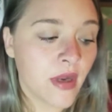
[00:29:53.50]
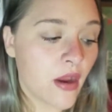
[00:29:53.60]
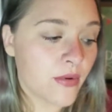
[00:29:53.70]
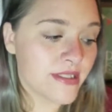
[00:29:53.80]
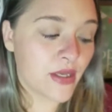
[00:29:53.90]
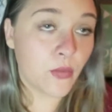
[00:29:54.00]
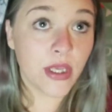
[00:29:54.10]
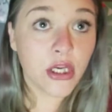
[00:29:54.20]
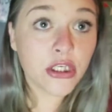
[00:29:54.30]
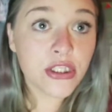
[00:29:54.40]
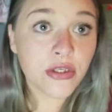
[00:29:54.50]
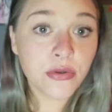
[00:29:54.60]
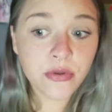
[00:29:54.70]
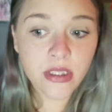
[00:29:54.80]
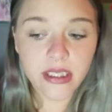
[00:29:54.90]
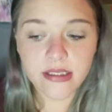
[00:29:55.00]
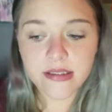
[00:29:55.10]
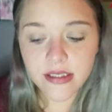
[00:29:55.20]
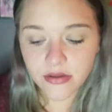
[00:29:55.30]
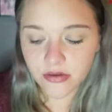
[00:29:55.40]
I want to say week or two,
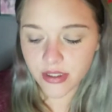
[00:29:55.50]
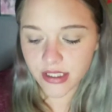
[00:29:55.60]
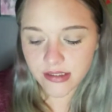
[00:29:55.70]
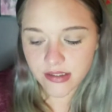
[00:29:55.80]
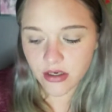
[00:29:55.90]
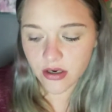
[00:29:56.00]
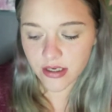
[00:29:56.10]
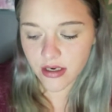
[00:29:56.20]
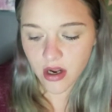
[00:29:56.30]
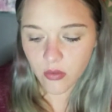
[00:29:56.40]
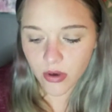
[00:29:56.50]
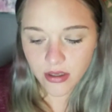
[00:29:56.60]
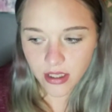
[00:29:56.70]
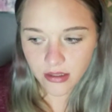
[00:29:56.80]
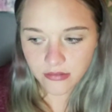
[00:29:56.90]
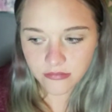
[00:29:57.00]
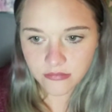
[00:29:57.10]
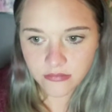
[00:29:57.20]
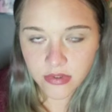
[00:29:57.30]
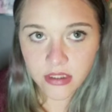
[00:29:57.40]
until it started not working.
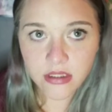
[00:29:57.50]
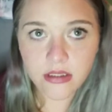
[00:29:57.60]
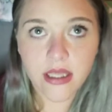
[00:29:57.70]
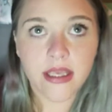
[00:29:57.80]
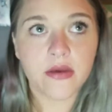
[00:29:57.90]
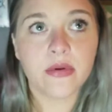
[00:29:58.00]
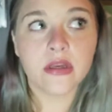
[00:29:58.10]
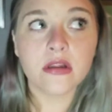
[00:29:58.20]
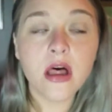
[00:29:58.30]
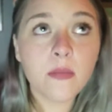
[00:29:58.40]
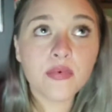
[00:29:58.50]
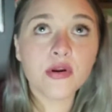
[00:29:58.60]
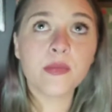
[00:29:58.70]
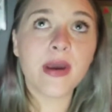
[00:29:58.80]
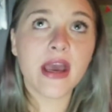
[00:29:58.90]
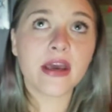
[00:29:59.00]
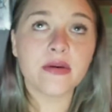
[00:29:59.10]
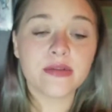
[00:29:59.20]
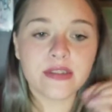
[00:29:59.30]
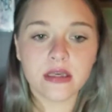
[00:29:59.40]
Like, it would clump real bad. It
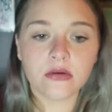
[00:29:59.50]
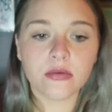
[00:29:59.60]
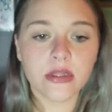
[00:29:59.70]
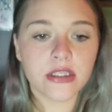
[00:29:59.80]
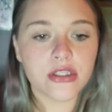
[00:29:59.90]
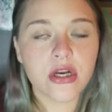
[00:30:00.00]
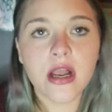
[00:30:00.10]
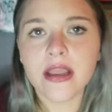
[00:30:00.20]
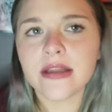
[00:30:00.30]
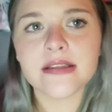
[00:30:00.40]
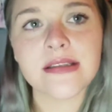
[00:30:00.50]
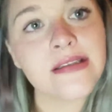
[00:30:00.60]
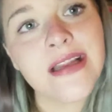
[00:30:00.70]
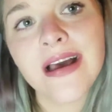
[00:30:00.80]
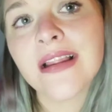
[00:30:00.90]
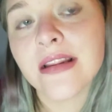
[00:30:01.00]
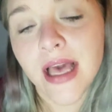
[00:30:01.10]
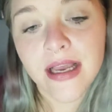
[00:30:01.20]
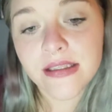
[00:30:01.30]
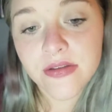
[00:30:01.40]
was like really dry. It does not
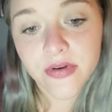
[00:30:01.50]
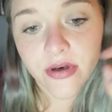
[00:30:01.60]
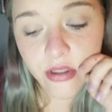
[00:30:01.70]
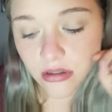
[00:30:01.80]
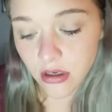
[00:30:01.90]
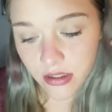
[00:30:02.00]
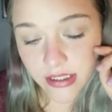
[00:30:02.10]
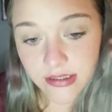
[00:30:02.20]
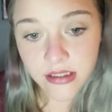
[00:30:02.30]
last very long.